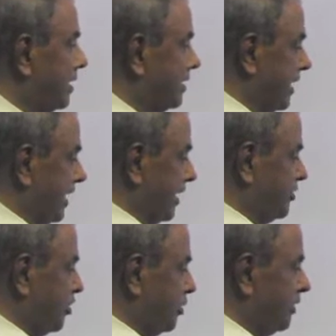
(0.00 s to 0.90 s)
The next
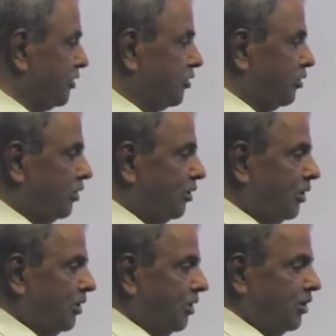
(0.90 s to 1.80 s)
job is to
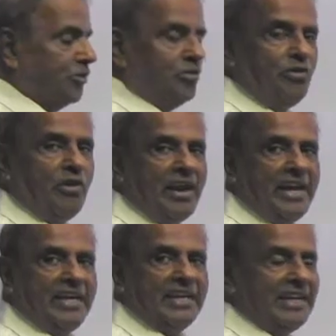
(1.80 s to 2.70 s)

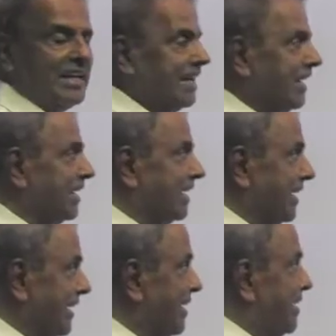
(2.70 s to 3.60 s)
find that
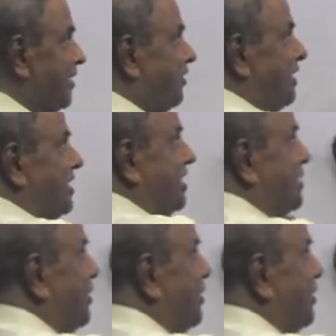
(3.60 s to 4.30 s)
integral, which is